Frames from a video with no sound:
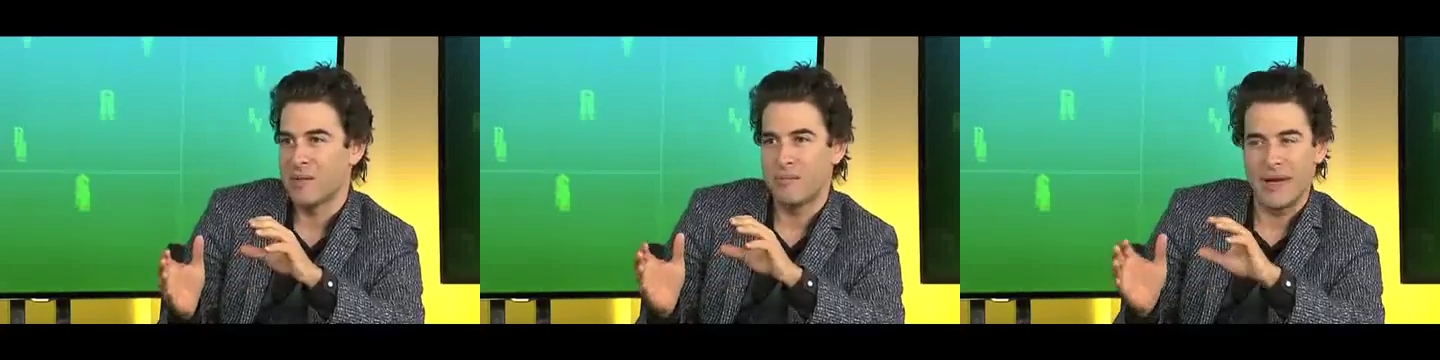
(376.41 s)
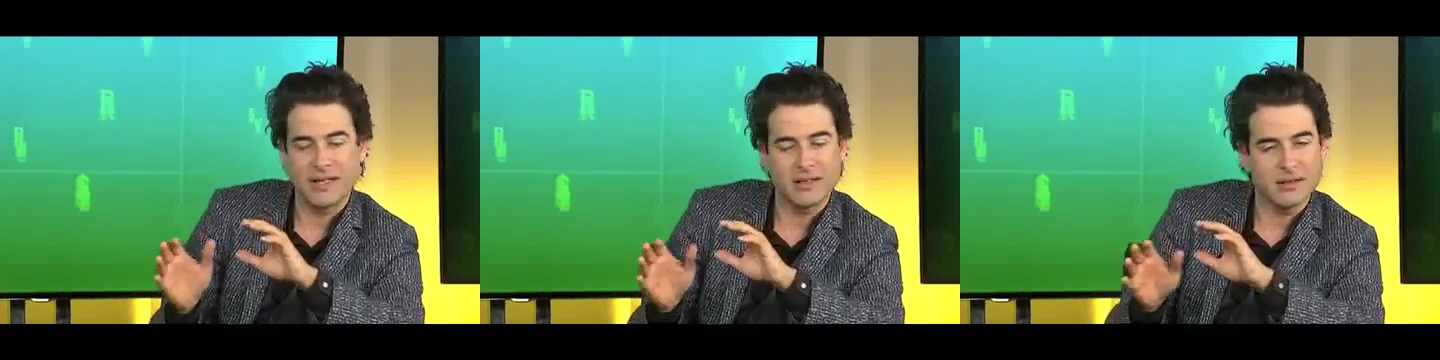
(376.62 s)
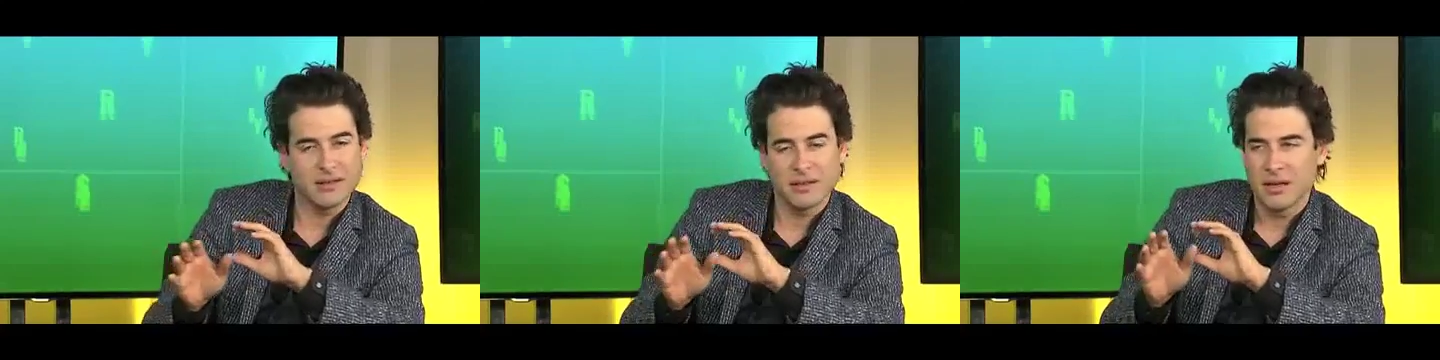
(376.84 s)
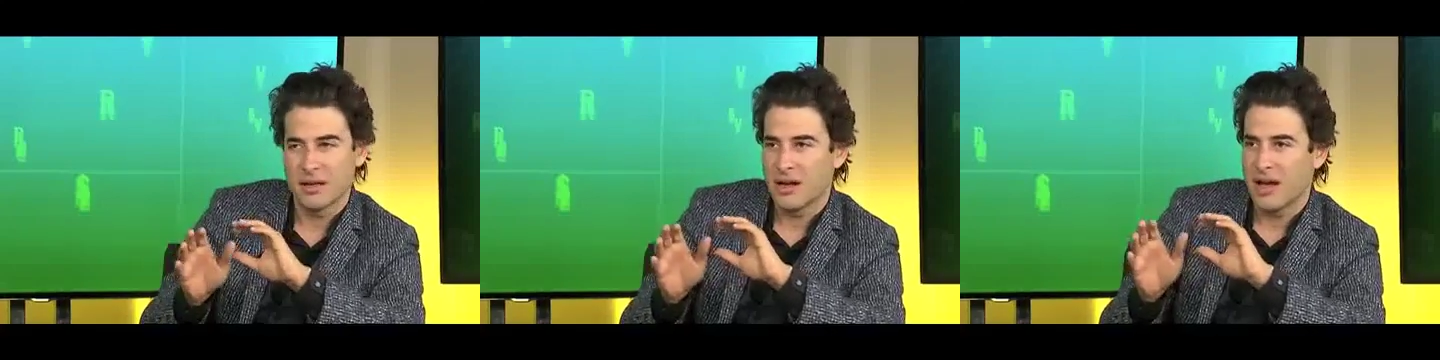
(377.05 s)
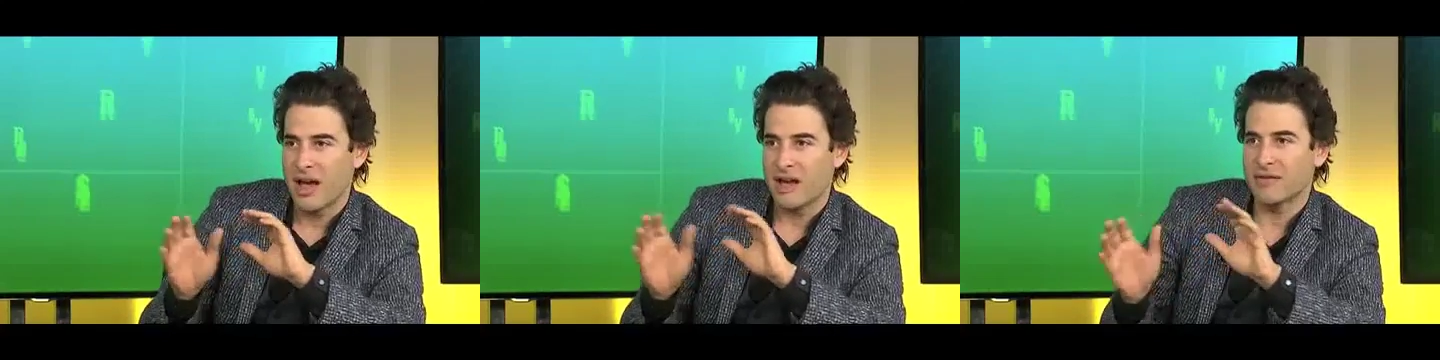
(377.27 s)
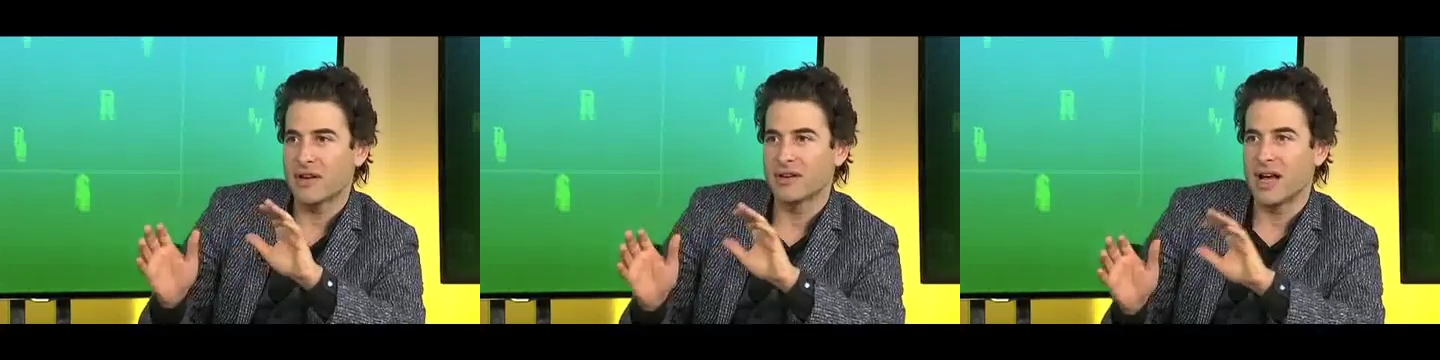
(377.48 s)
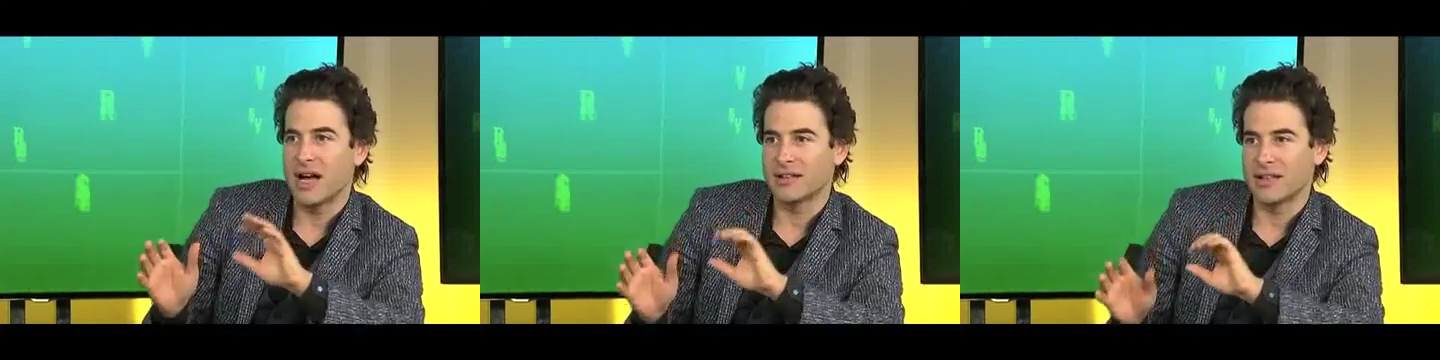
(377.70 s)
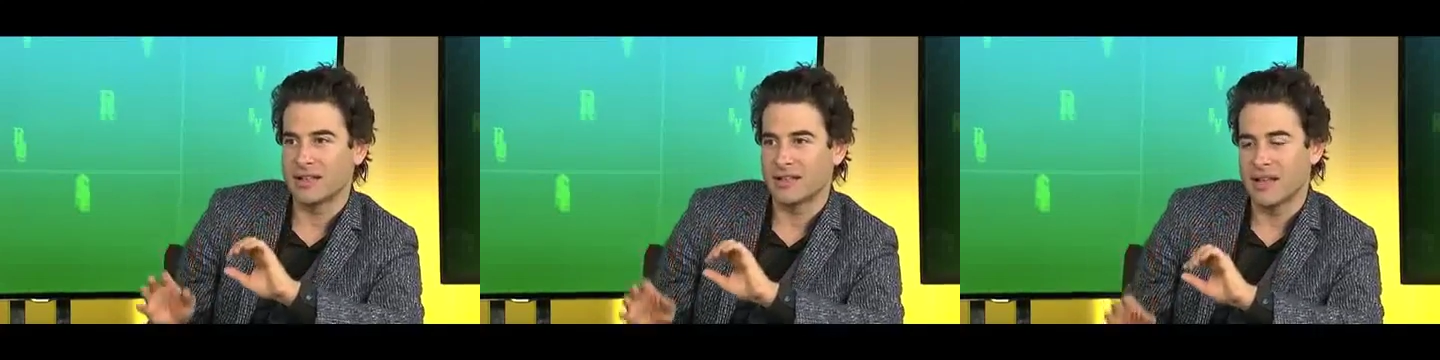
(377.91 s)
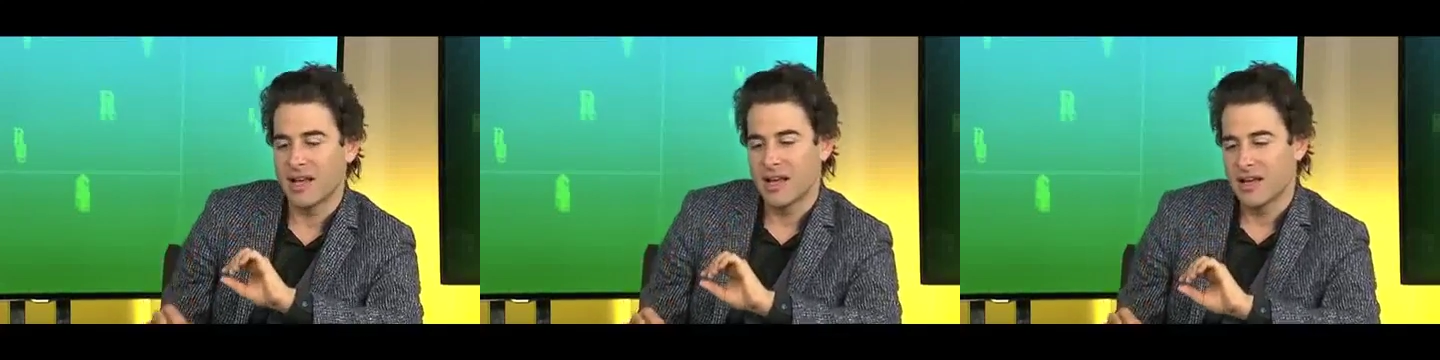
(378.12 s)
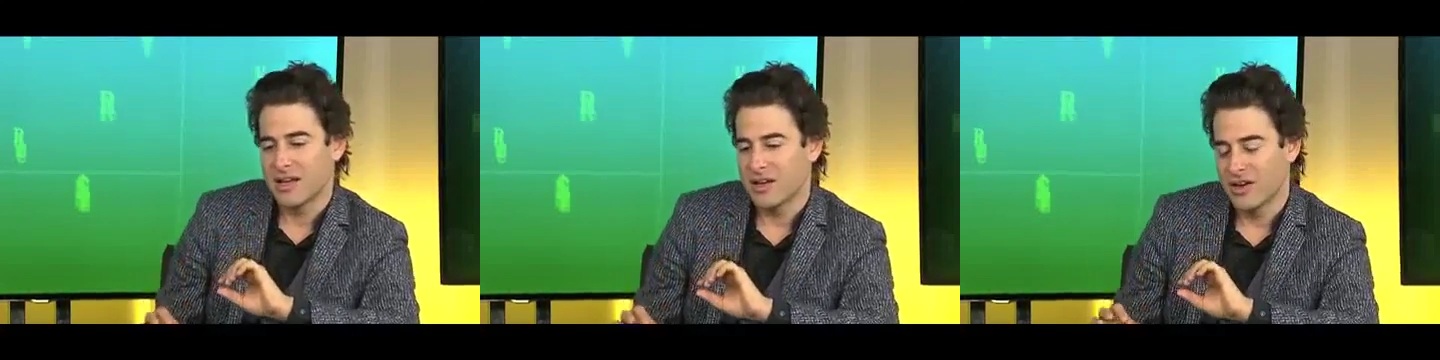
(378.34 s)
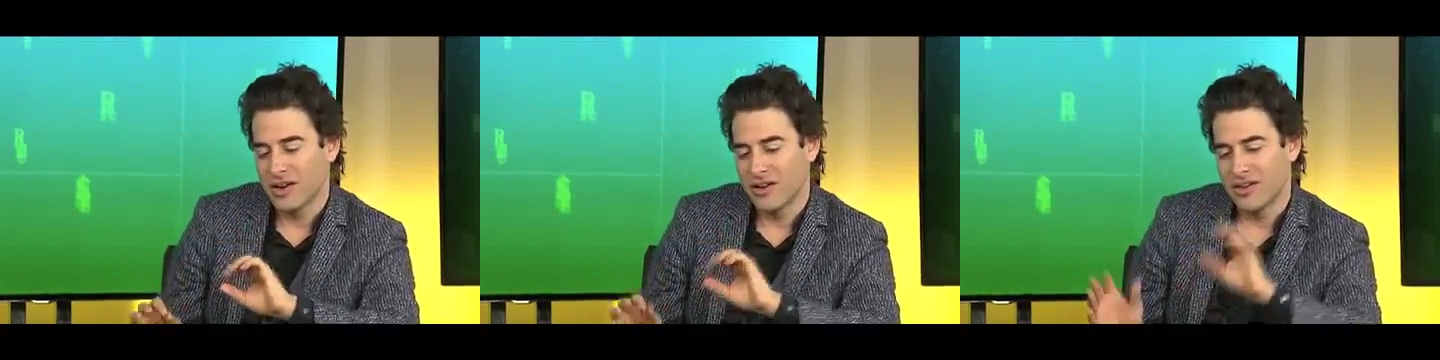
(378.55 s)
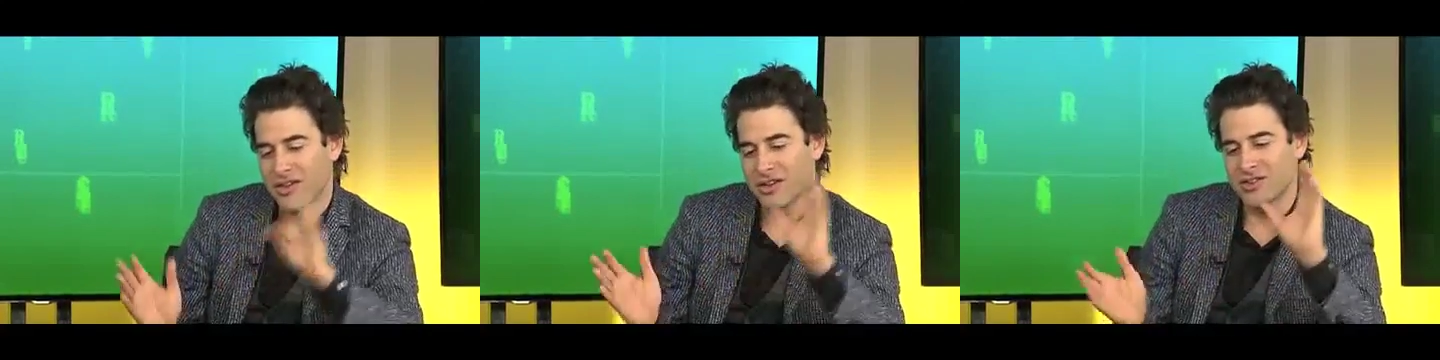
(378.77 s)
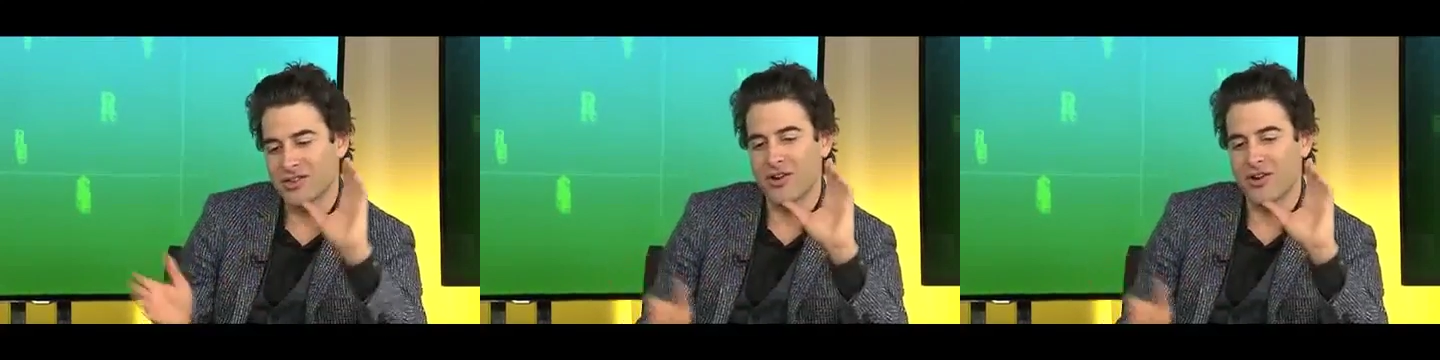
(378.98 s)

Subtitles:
But have no doubt that, those